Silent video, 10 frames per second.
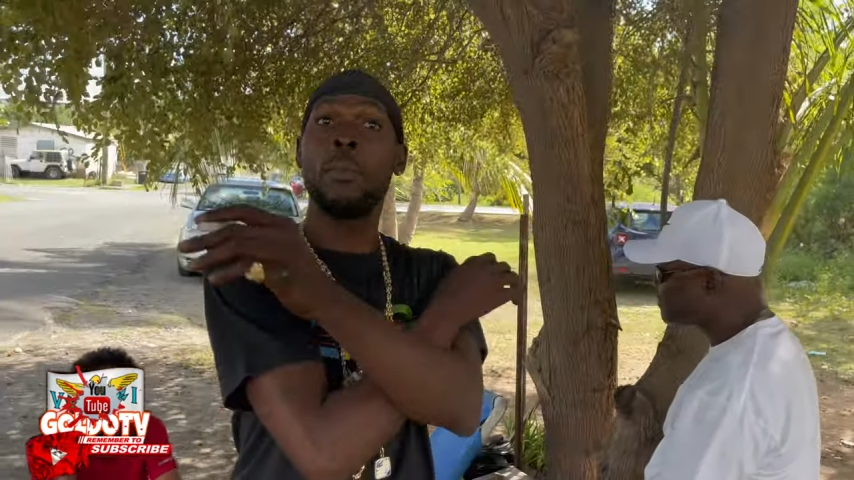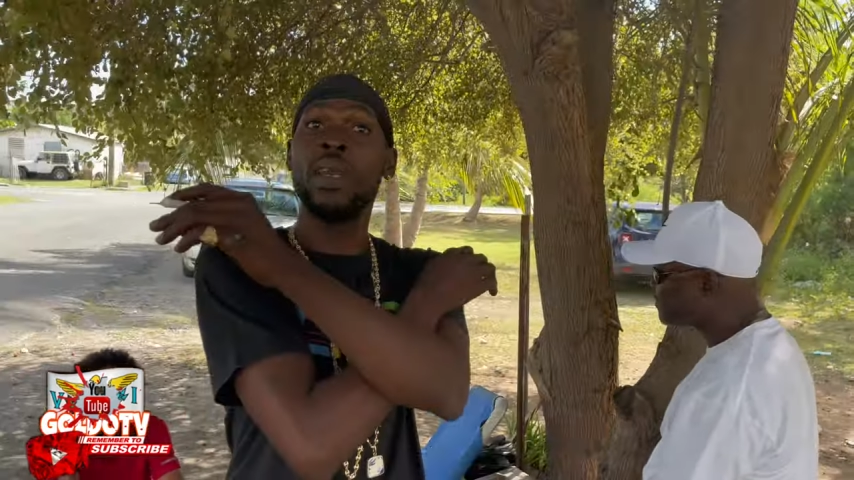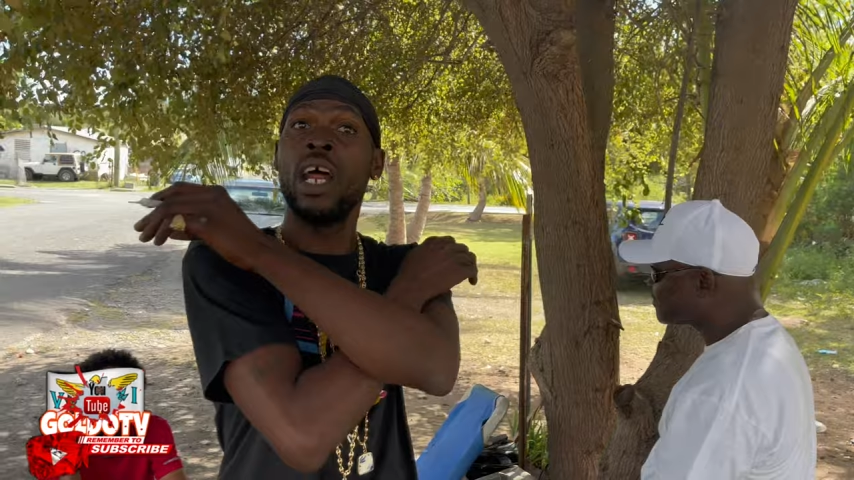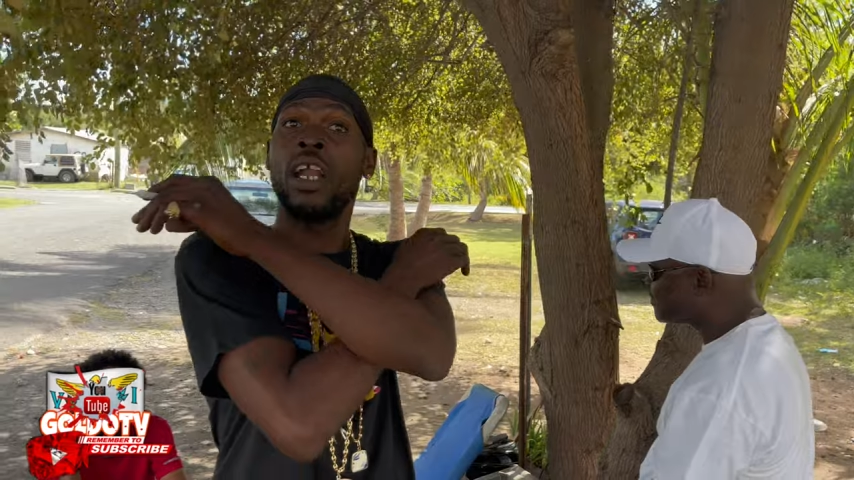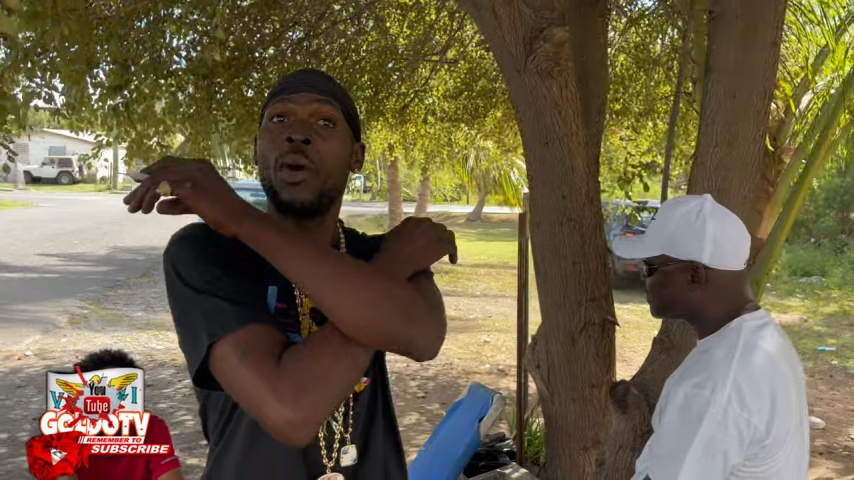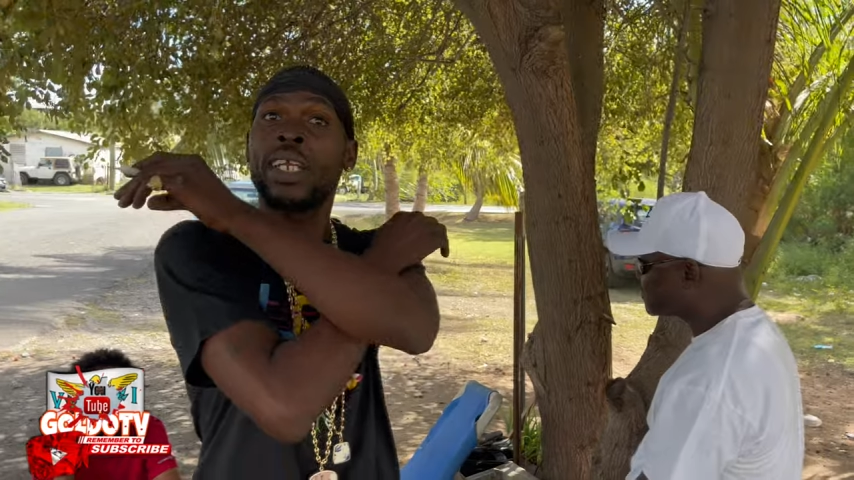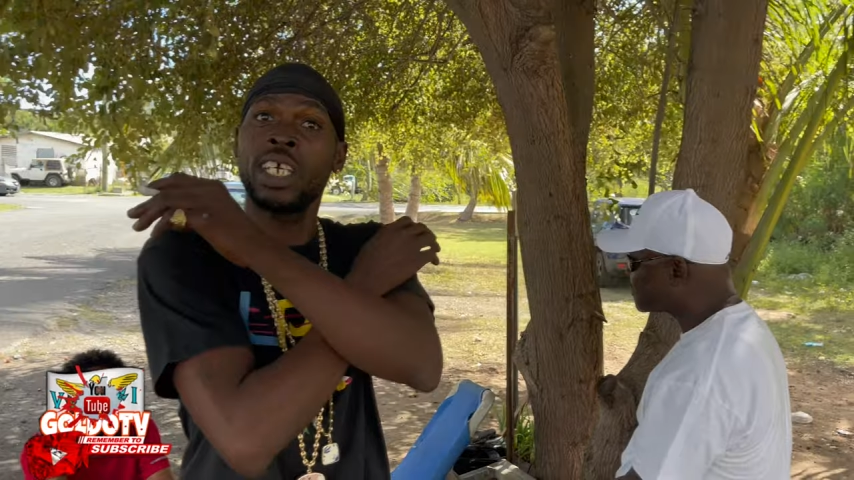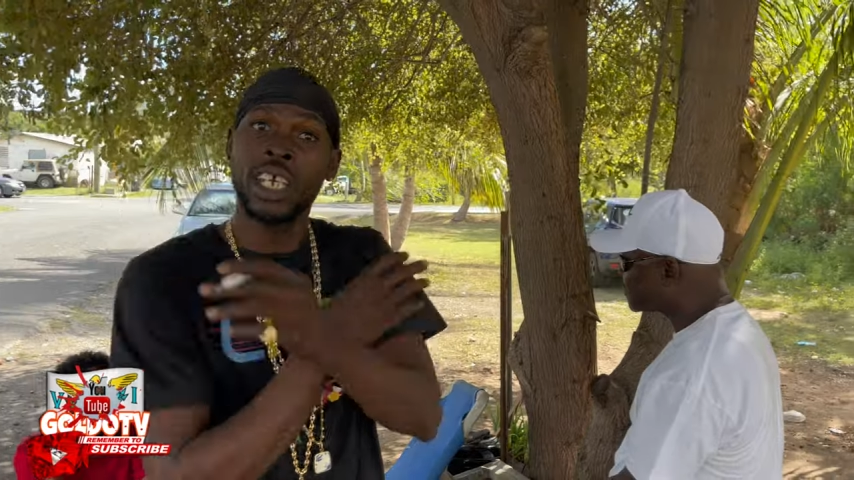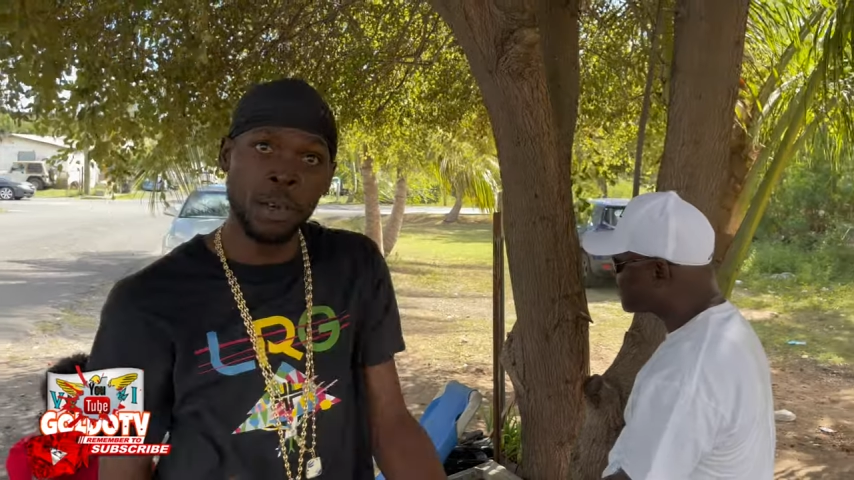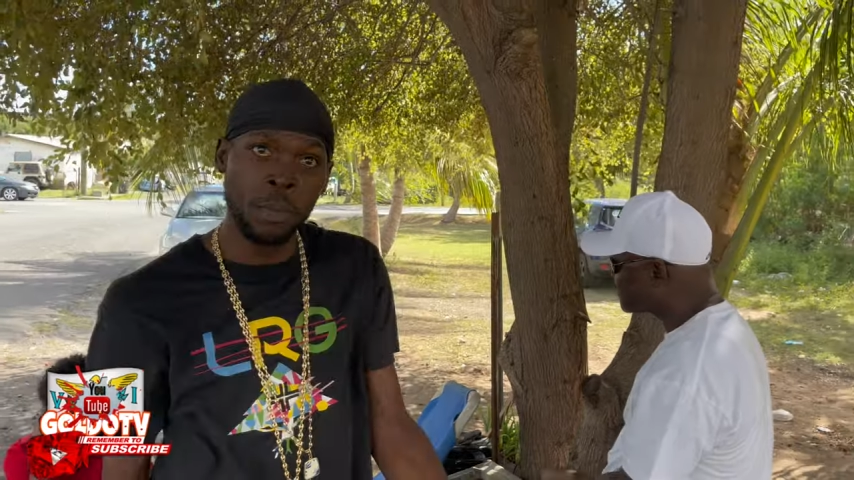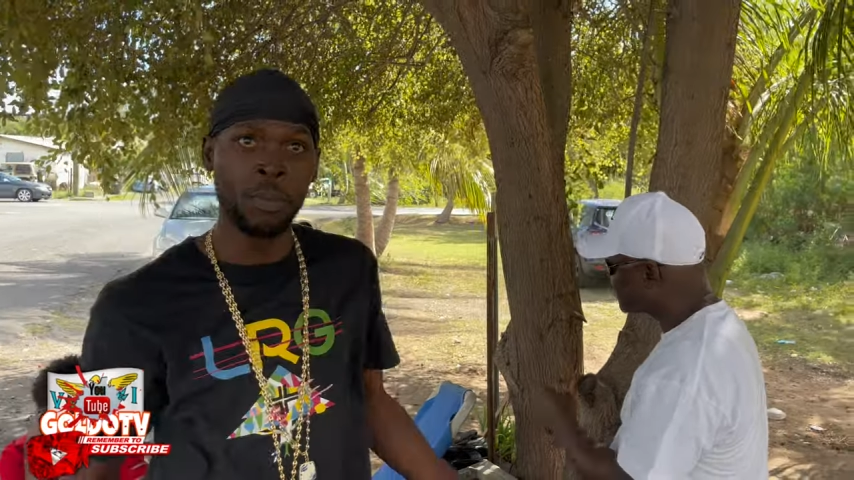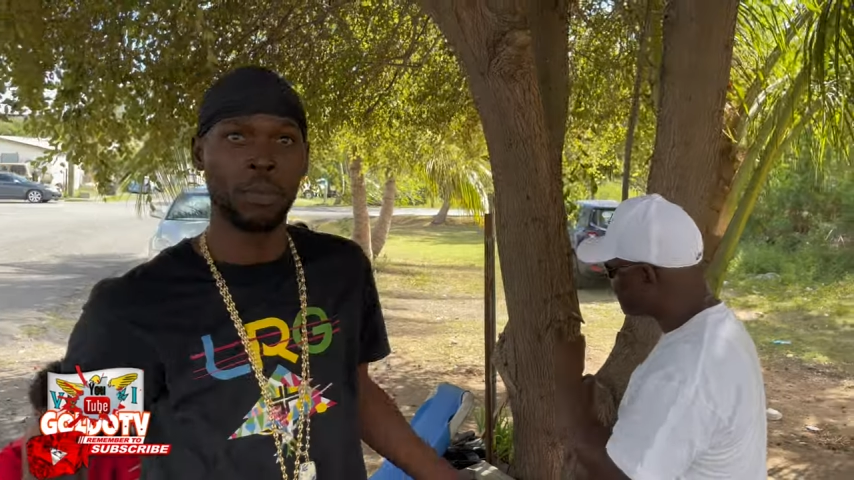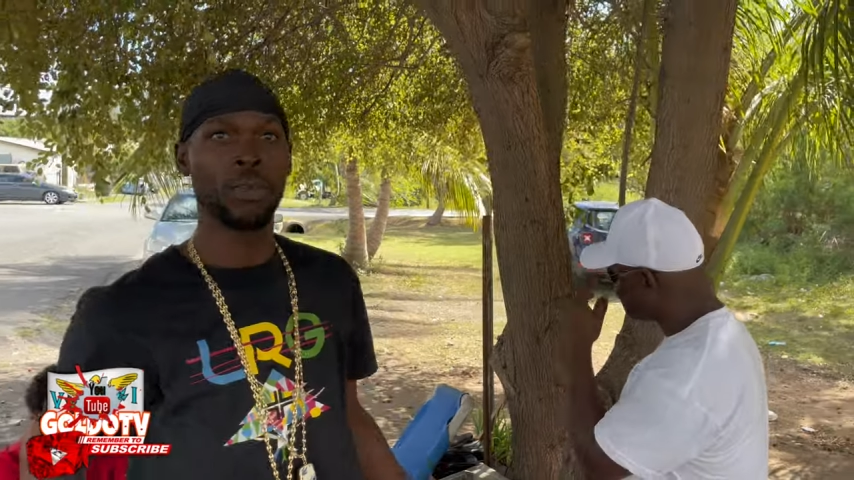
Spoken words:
been on our team.